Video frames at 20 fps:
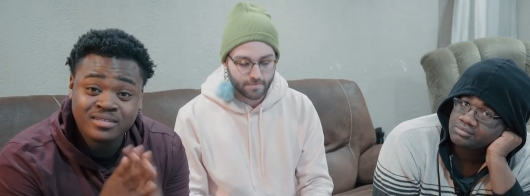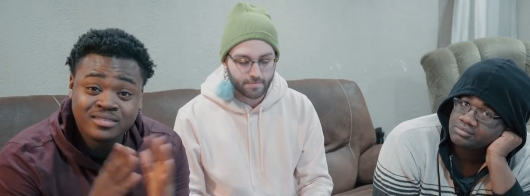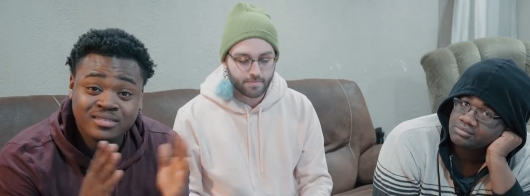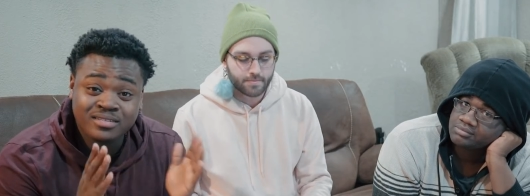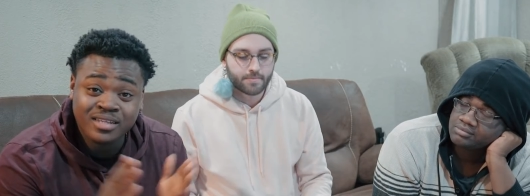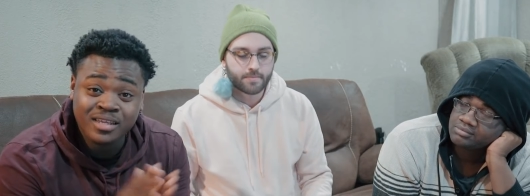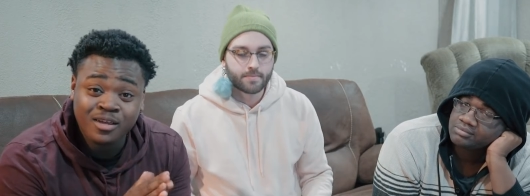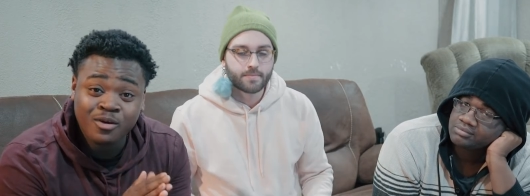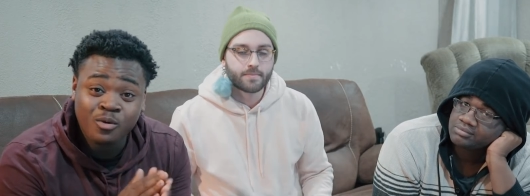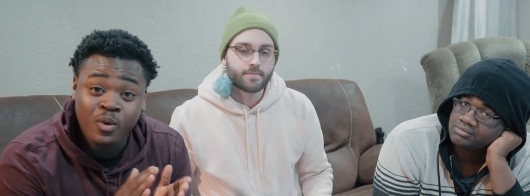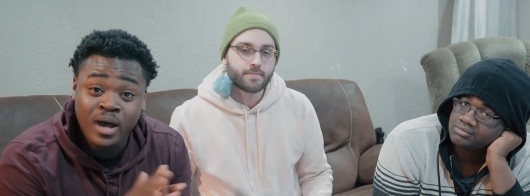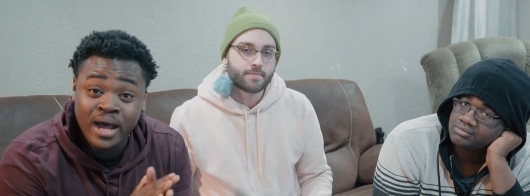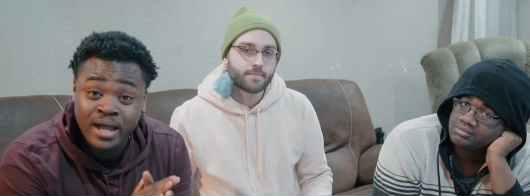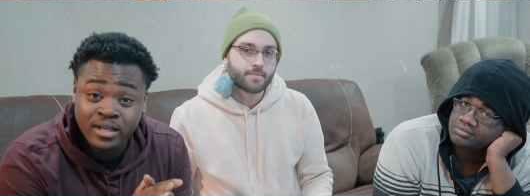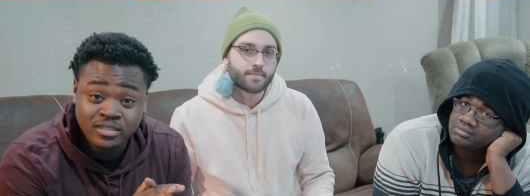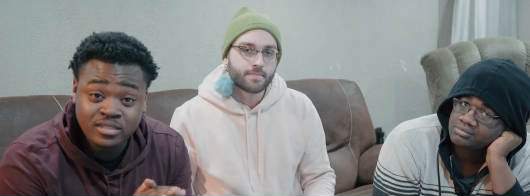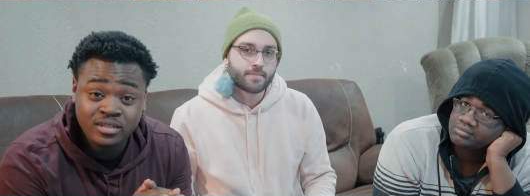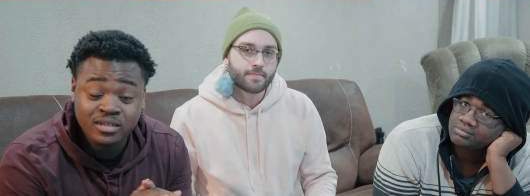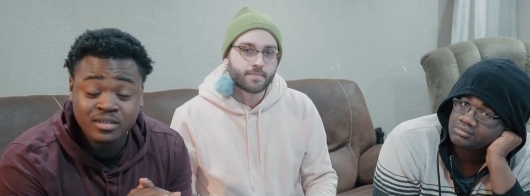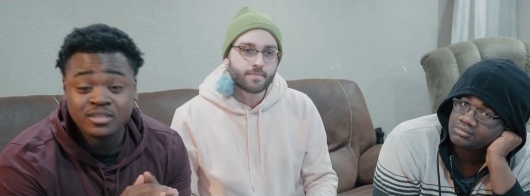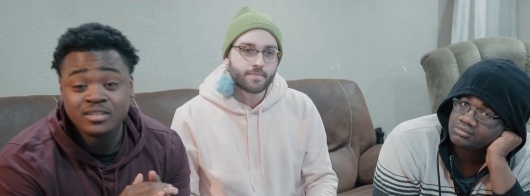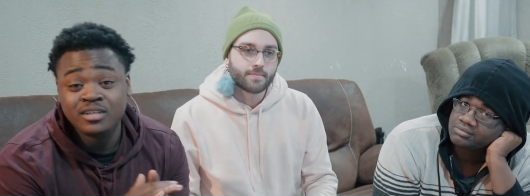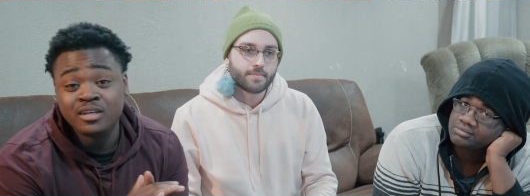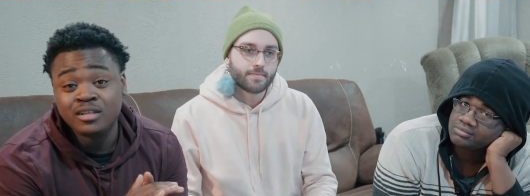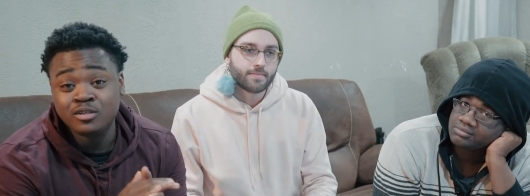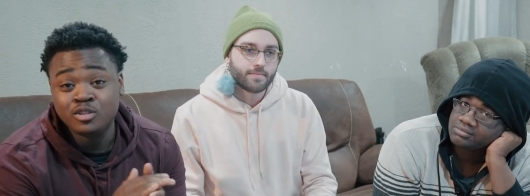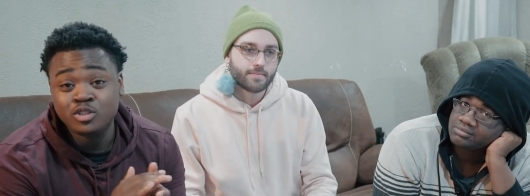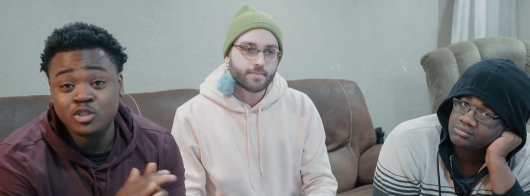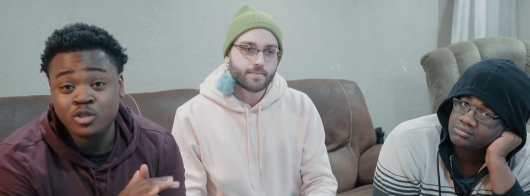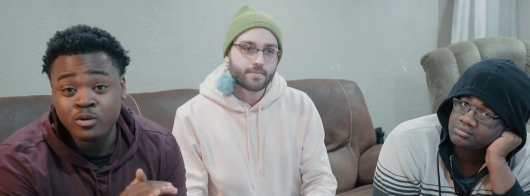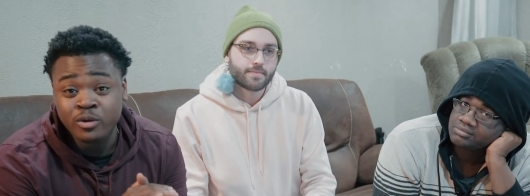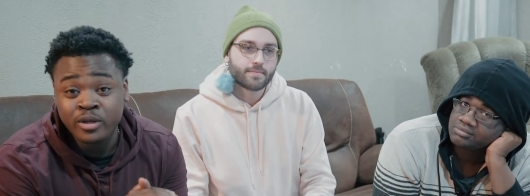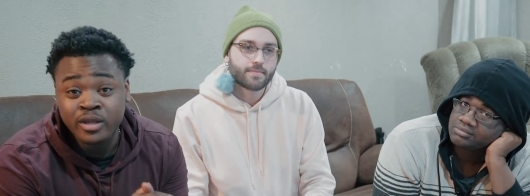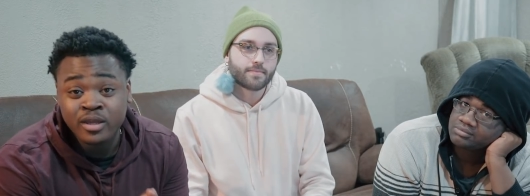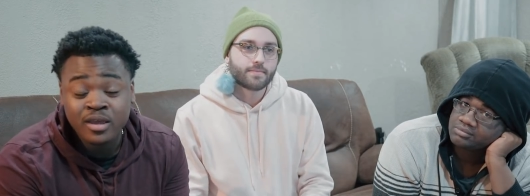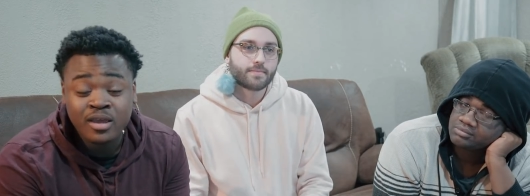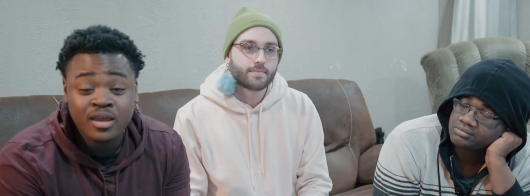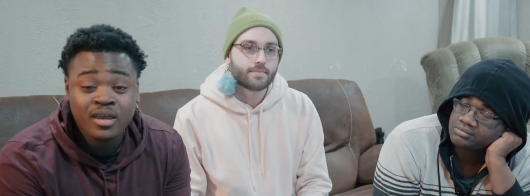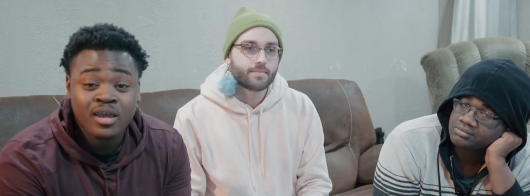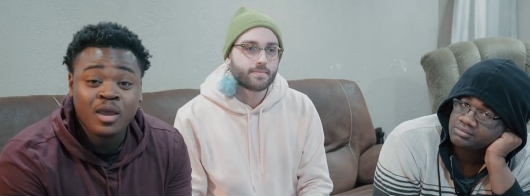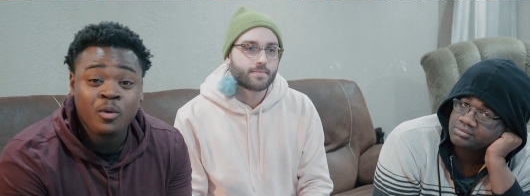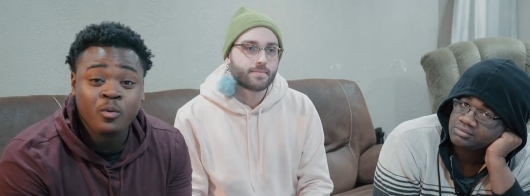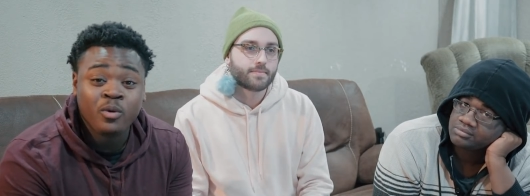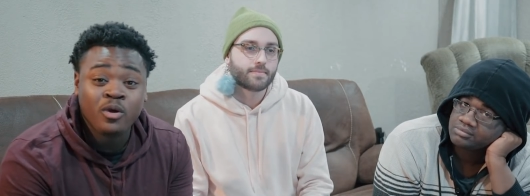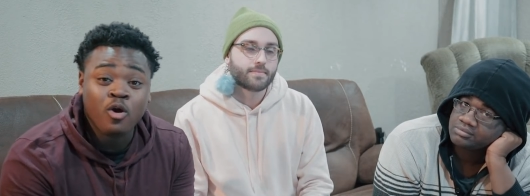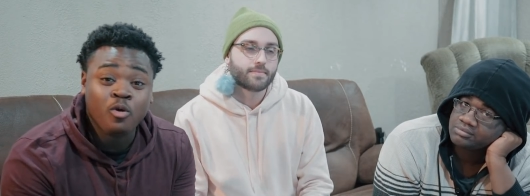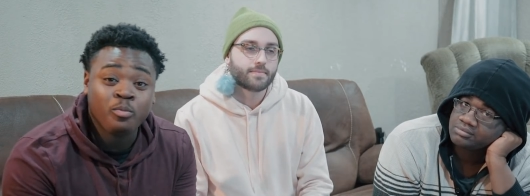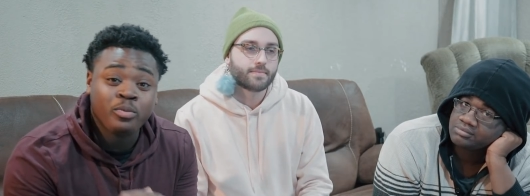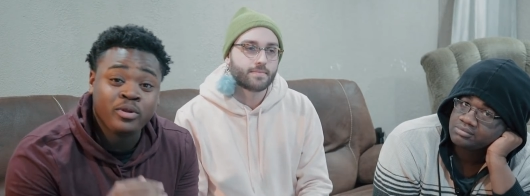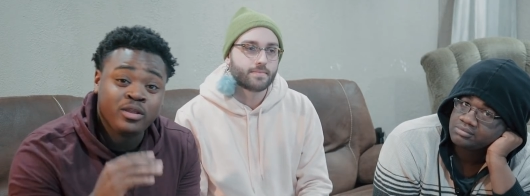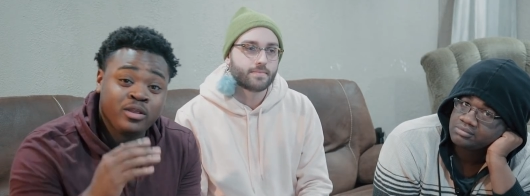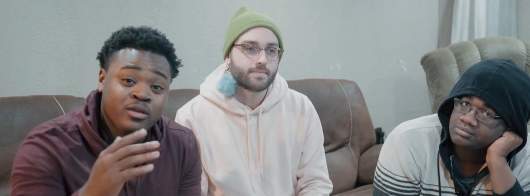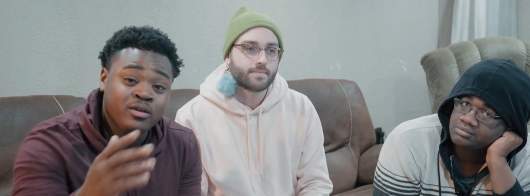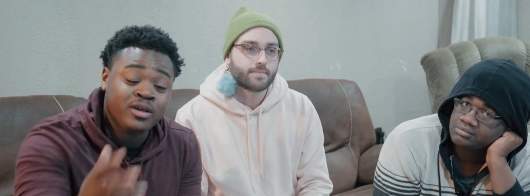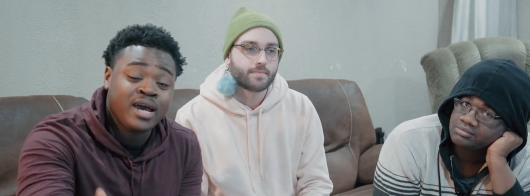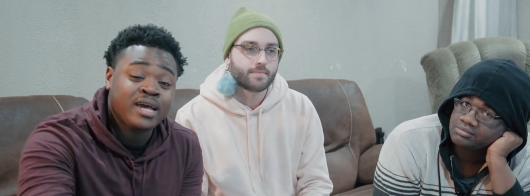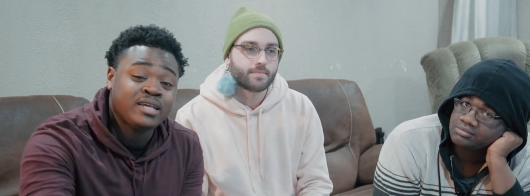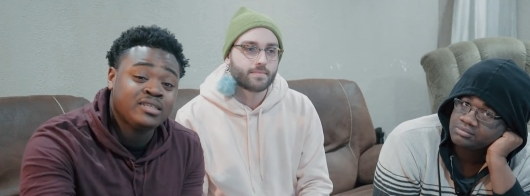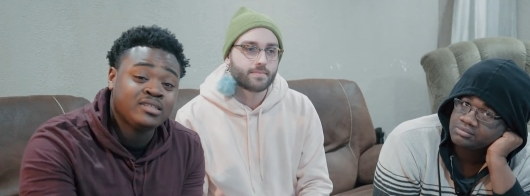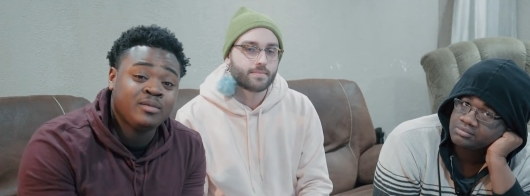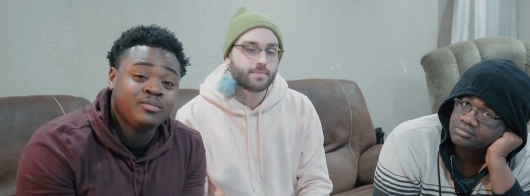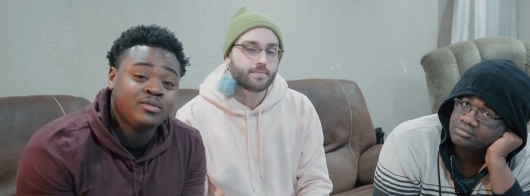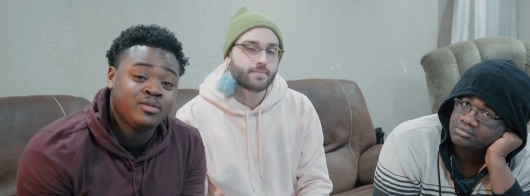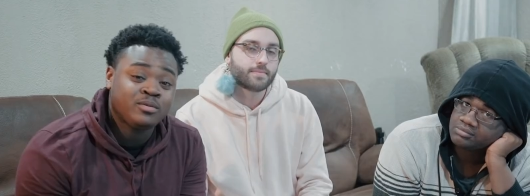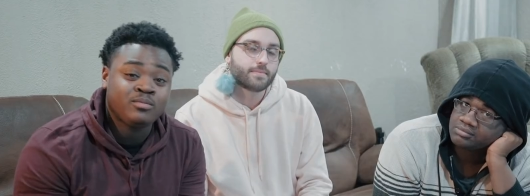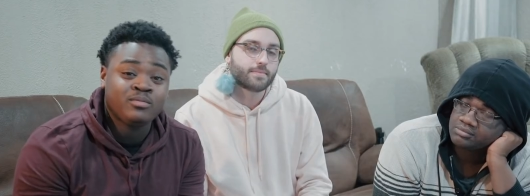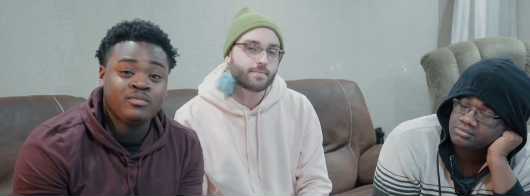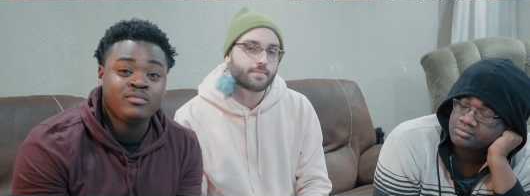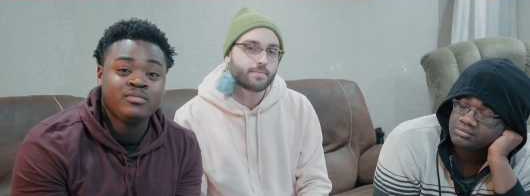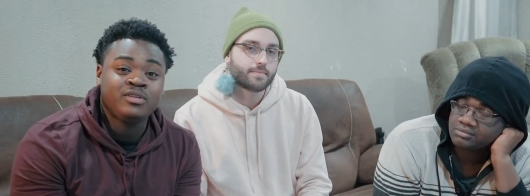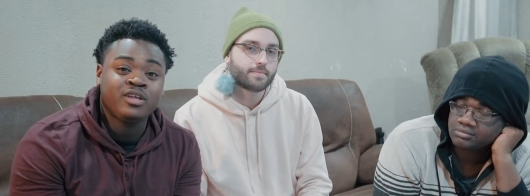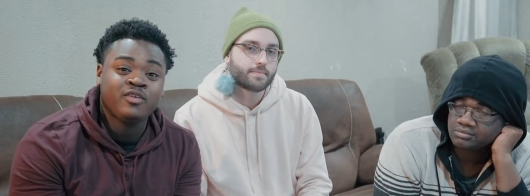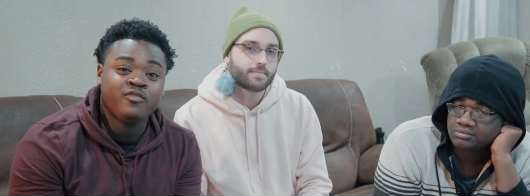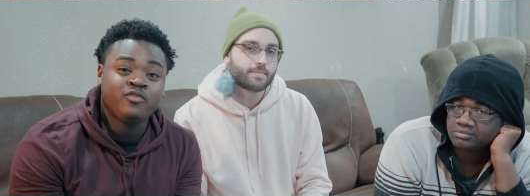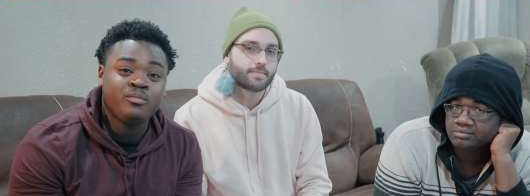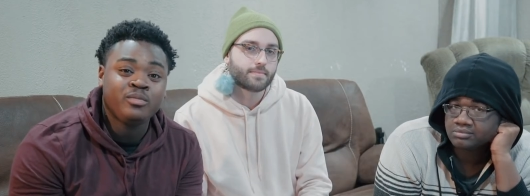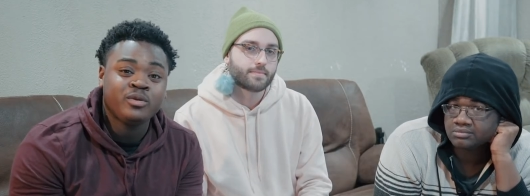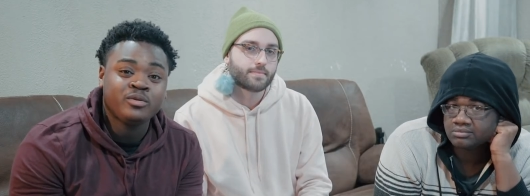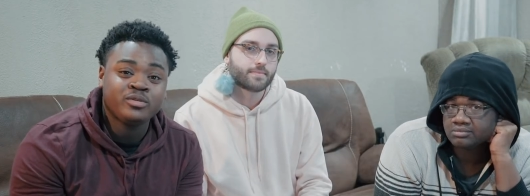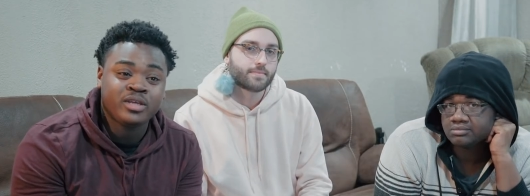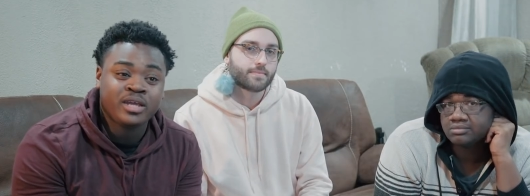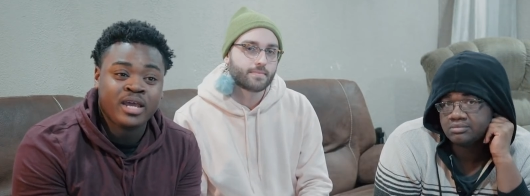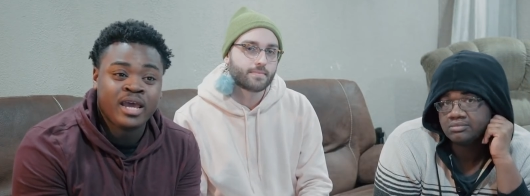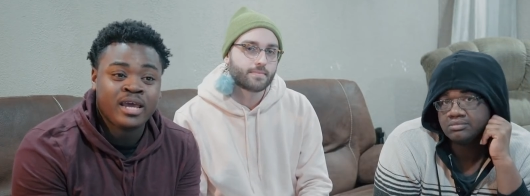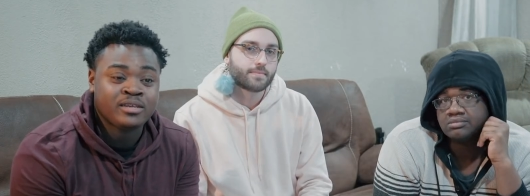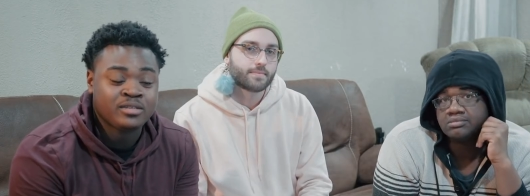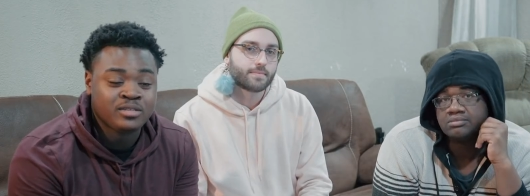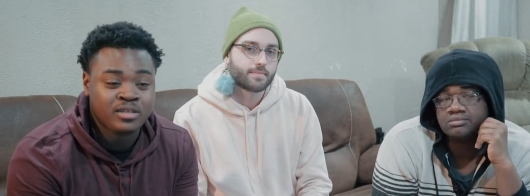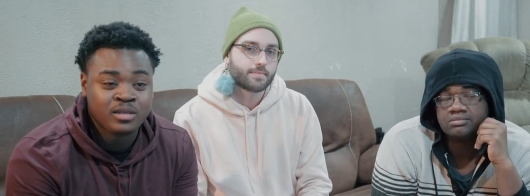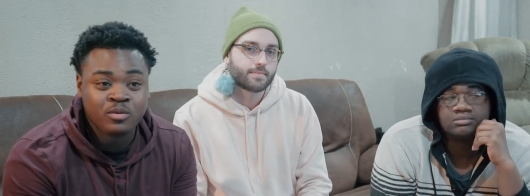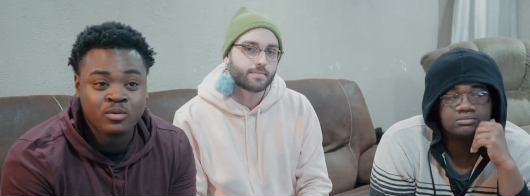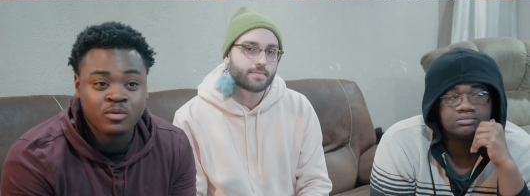Speaker 1: still watch, still enjoy, and we're opening you guys up to different music as